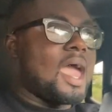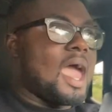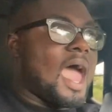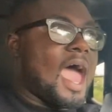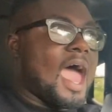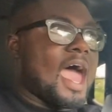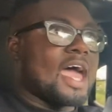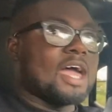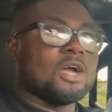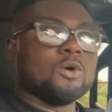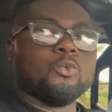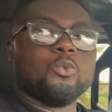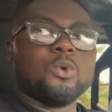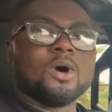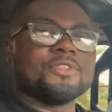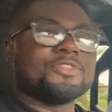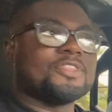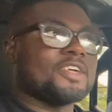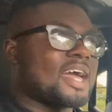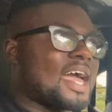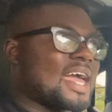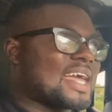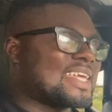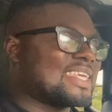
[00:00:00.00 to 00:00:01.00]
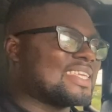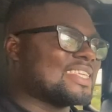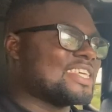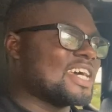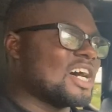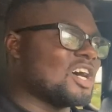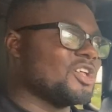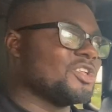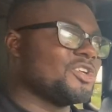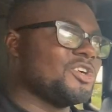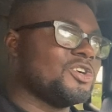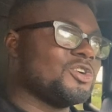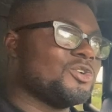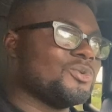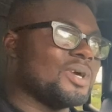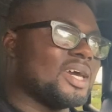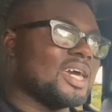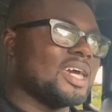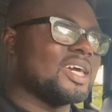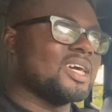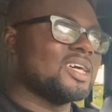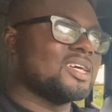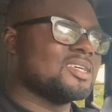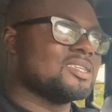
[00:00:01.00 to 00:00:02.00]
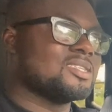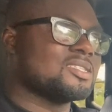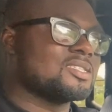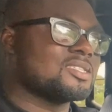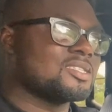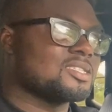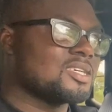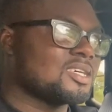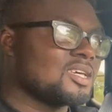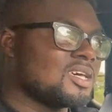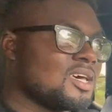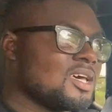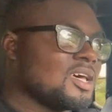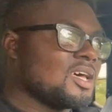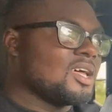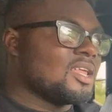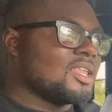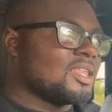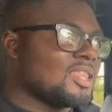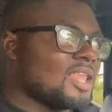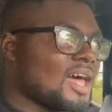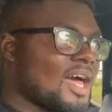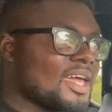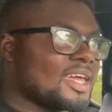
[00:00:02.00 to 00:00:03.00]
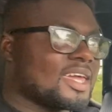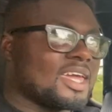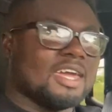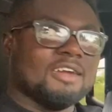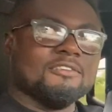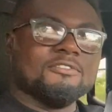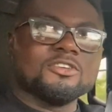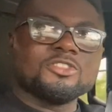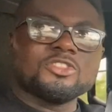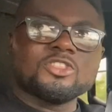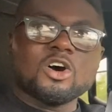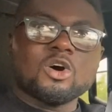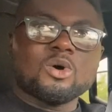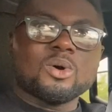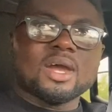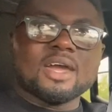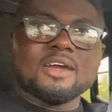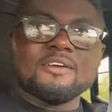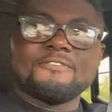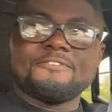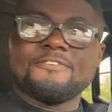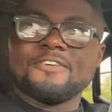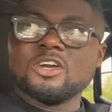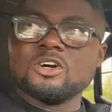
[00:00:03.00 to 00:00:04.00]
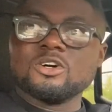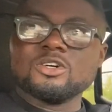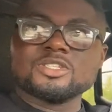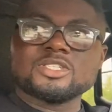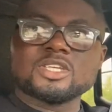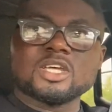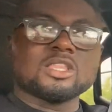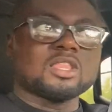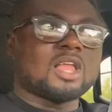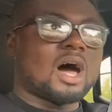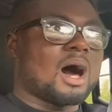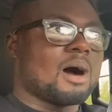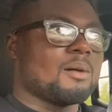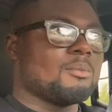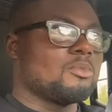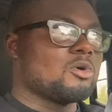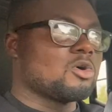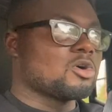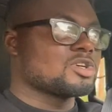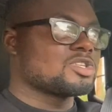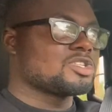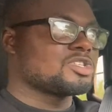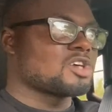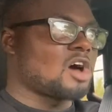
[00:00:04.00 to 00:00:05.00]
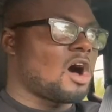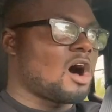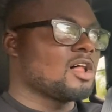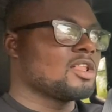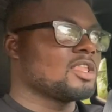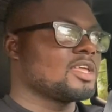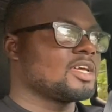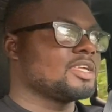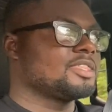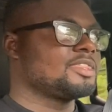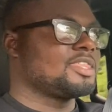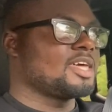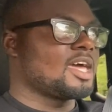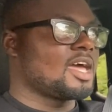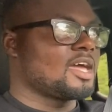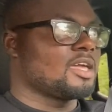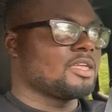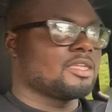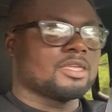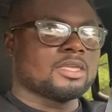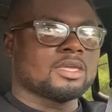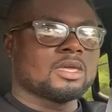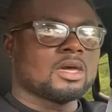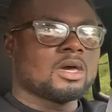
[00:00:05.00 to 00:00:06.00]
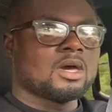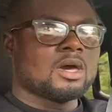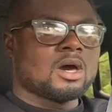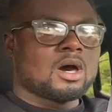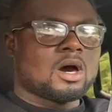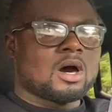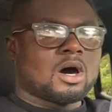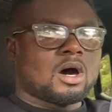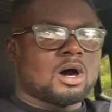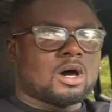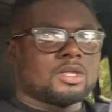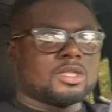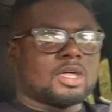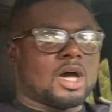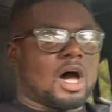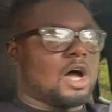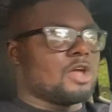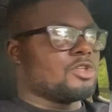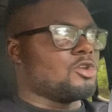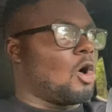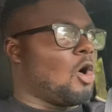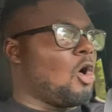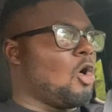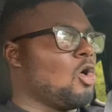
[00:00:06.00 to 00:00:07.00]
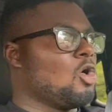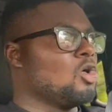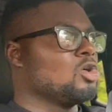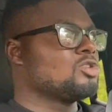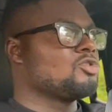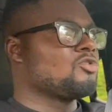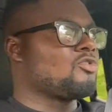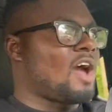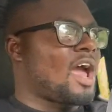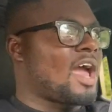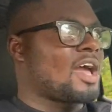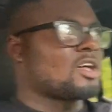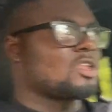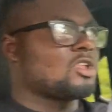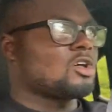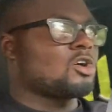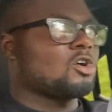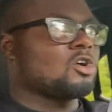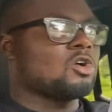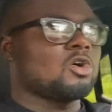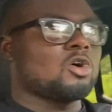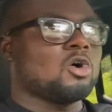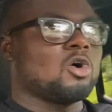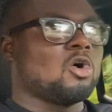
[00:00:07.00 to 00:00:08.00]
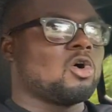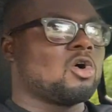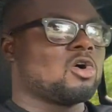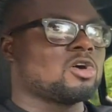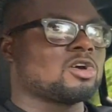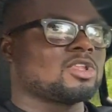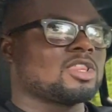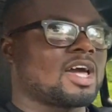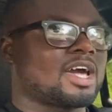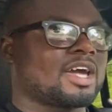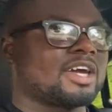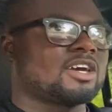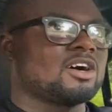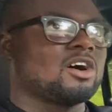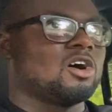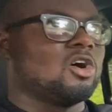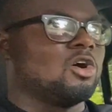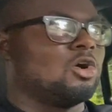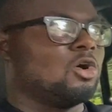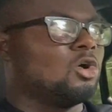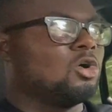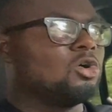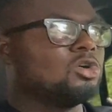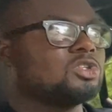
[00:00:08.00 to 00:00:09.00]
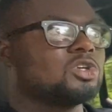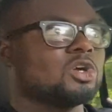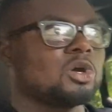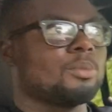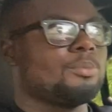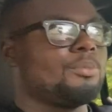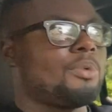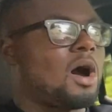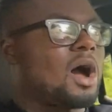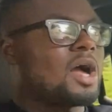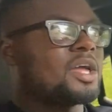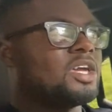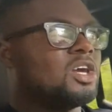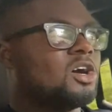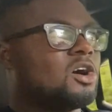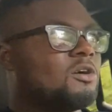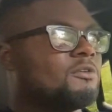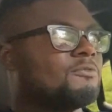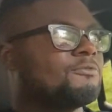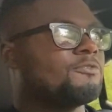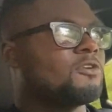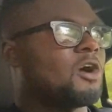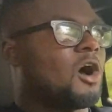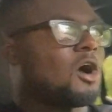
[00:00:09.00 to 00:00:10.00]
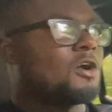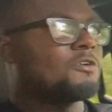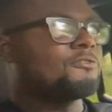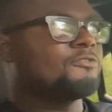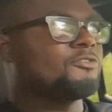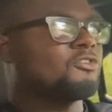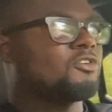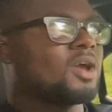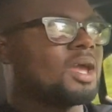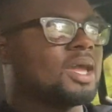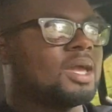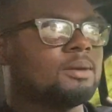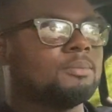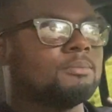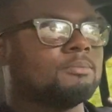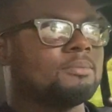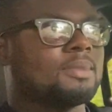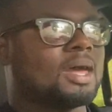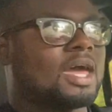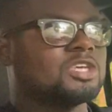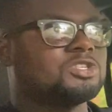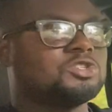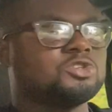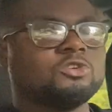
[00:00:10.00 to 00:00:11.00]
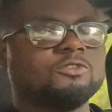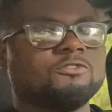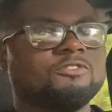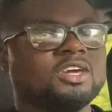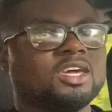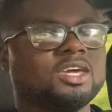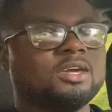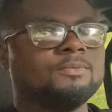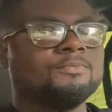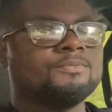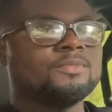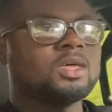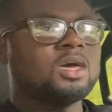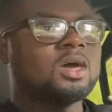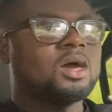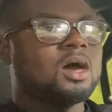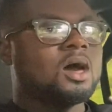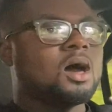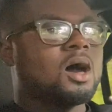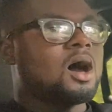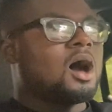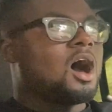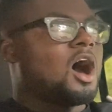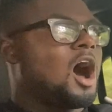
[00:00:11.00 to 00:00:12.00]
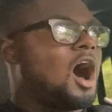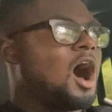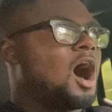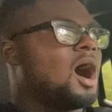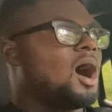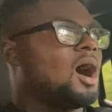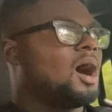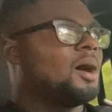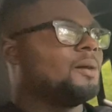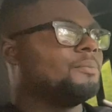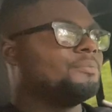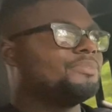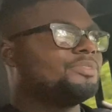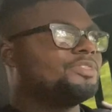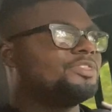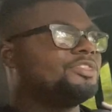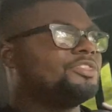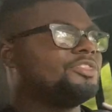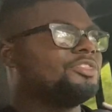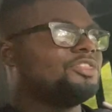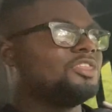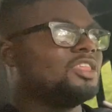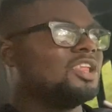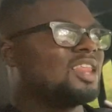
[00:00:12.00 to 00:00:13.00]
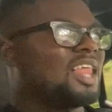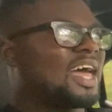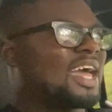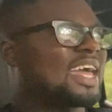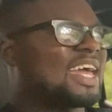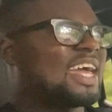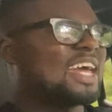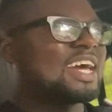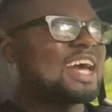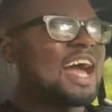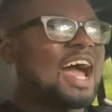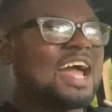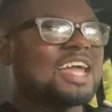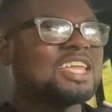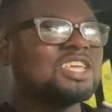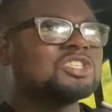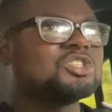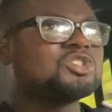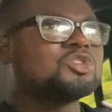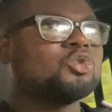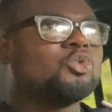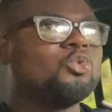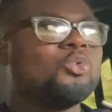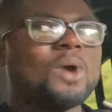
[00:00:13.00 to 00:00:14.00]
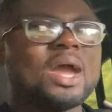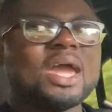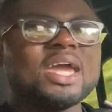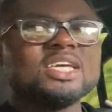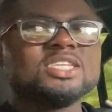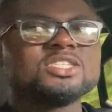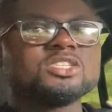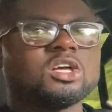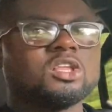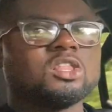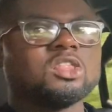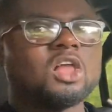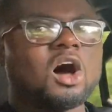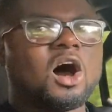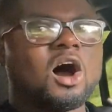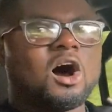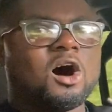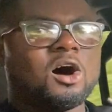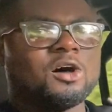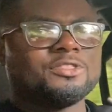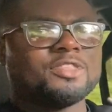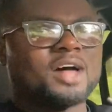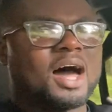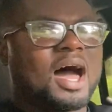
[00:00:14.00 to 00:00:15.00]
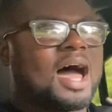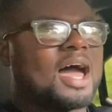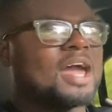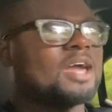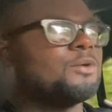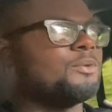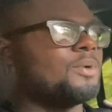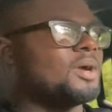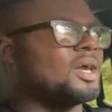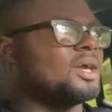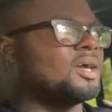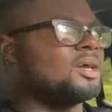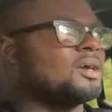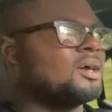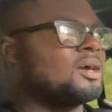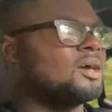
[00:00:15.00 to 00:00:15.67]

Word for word: and one thing I can tell you is, like, even though it feels a lot more solid than an old Wrangler or like a older body on on frame SUV, um, like it kind of sways a lot on the highway.